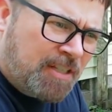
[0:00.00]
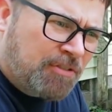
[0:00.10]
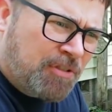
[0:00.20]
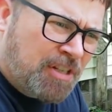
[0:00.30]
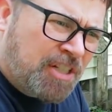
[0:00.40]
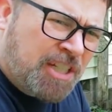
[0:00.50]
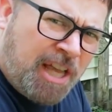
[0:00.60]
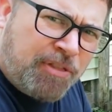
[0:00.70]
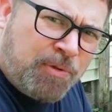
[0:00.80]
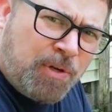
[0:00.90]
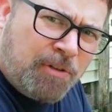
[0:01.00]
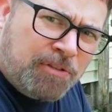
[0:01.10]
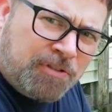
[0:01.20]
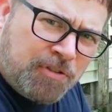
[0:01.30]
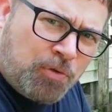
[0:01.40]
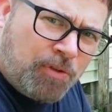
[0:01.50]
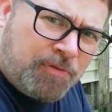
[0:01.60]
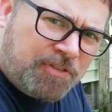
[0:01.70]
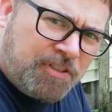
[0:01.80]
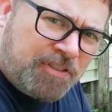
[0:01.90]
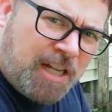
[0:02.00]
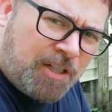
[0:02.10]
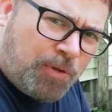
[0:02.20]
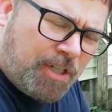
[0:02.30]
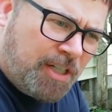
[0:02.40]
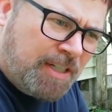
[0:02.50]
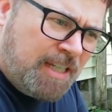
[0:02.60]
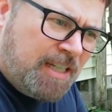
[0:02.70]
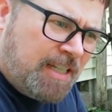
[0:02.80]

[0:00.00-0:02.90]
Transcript: He's going to need to cut through all those endorphins he's got going on.